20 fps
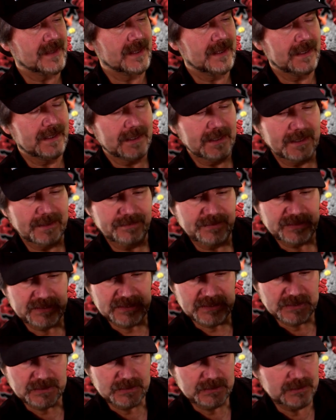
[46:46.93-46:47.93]
if you
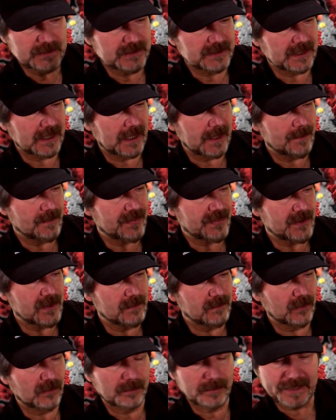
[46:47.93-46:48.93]
use um,
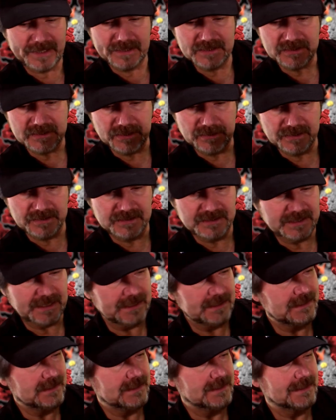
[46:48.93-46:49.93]
thermal-based
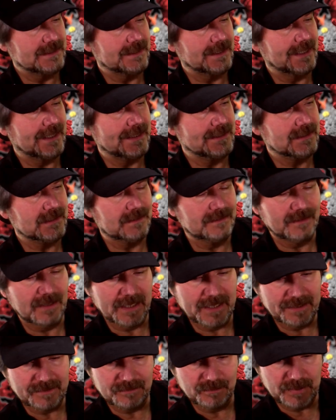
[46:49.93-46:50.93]
sterilization, they
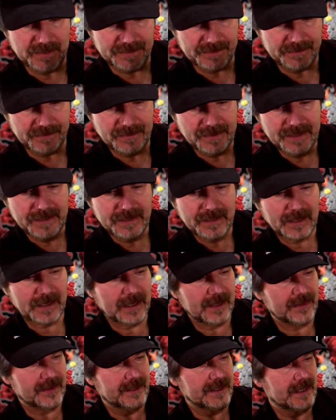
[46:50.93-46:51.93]
survive better uh,
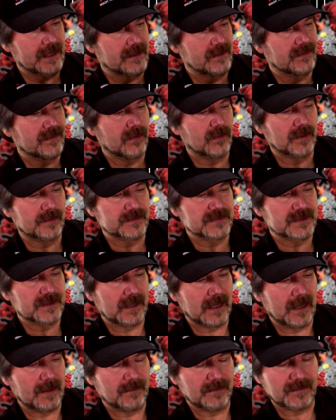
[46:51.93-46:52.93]
than other forms. Um,
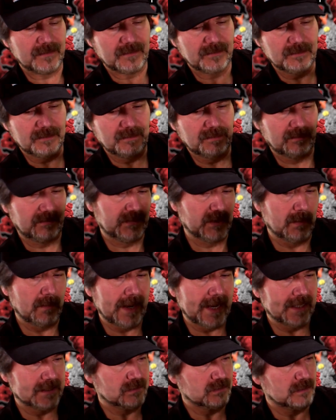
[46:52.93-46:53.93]
your
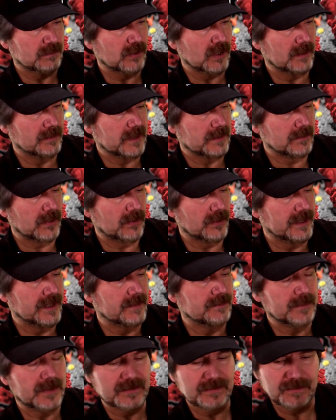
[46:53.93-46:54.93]
mask would probably burn up
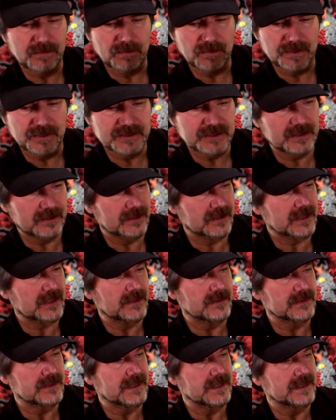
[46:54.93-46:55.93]
before the silicone
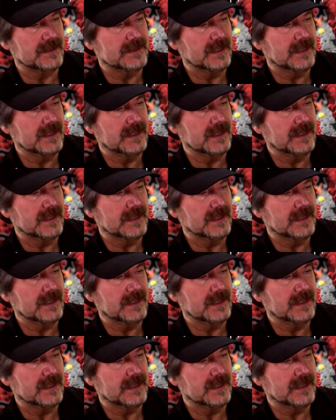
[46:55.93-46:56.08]
does.